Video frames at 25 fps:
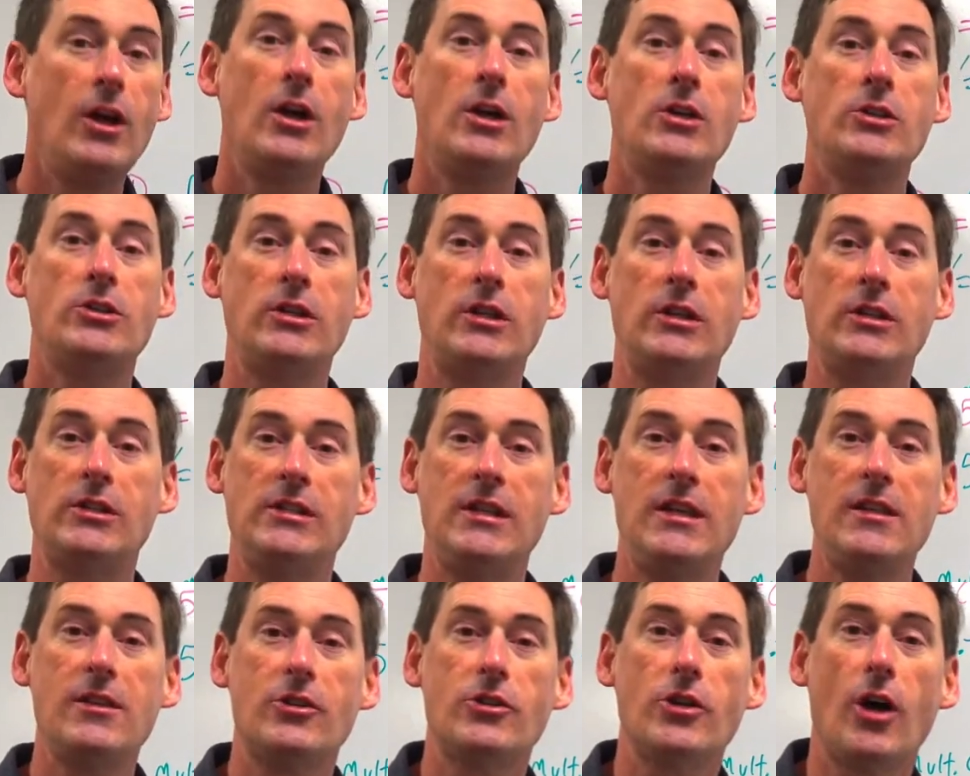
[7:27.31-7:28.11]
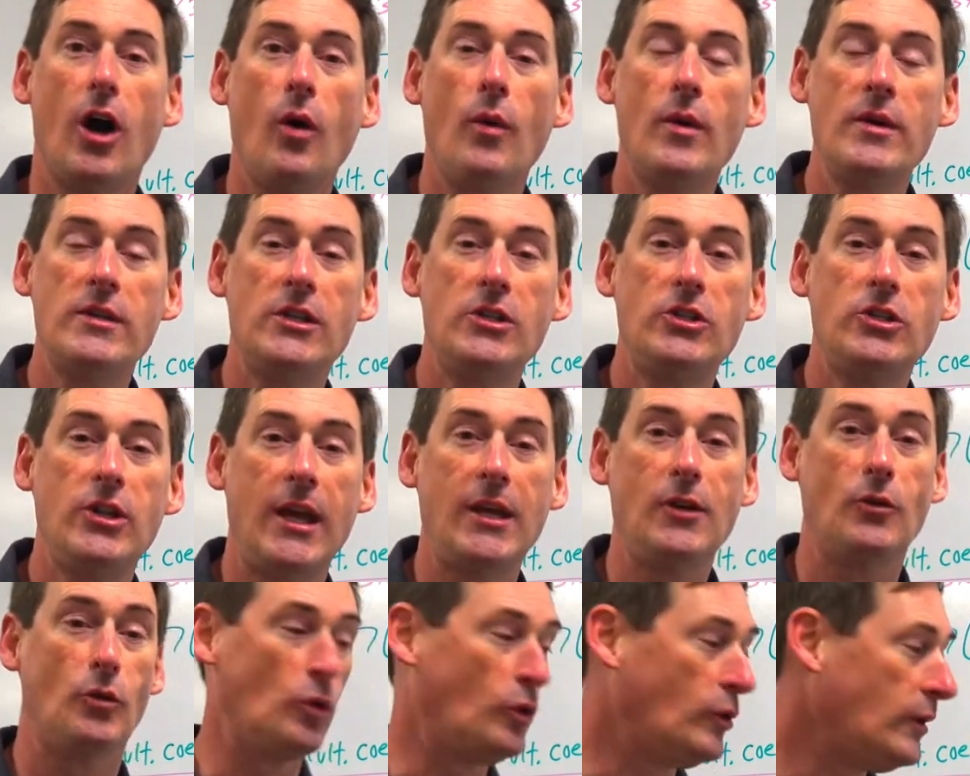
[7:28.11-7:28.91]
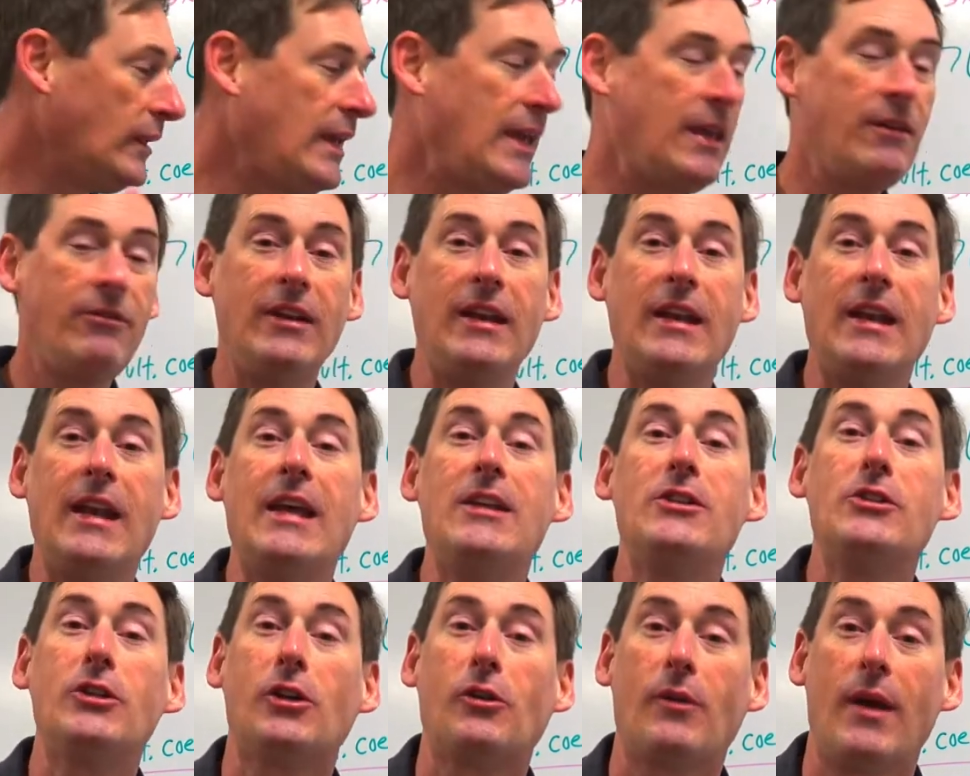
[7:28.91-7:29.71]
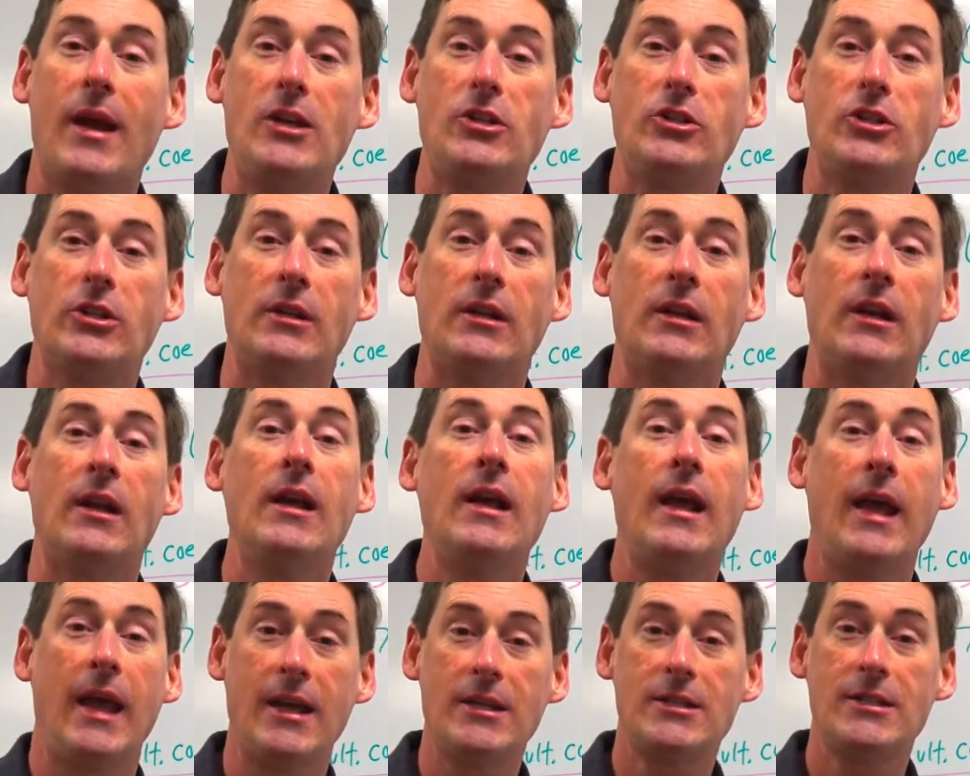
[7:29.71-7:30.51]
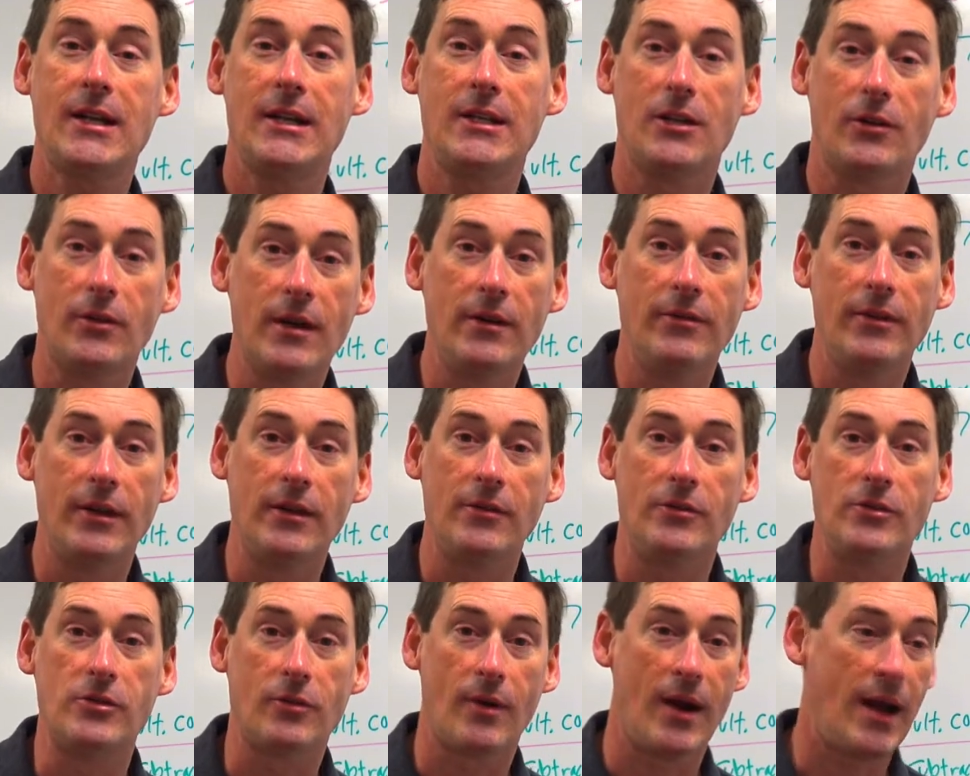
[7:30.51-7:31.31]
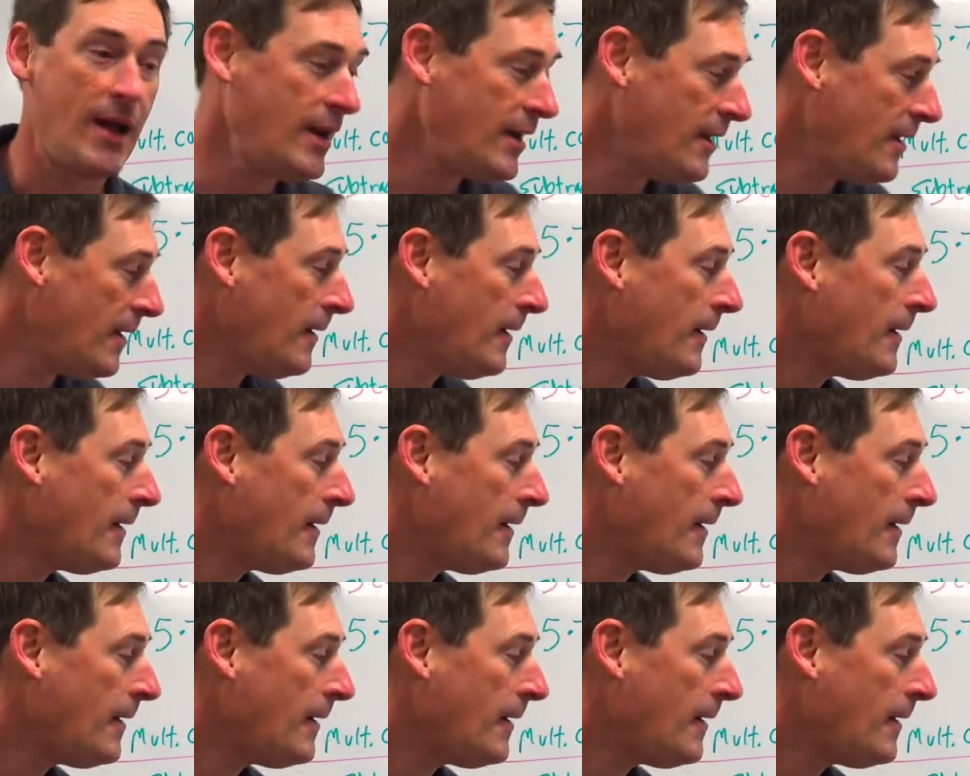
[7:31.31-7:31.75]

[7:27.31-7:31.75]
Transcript: So you see there's always a chain rule, even in integration, antiderivatives, right?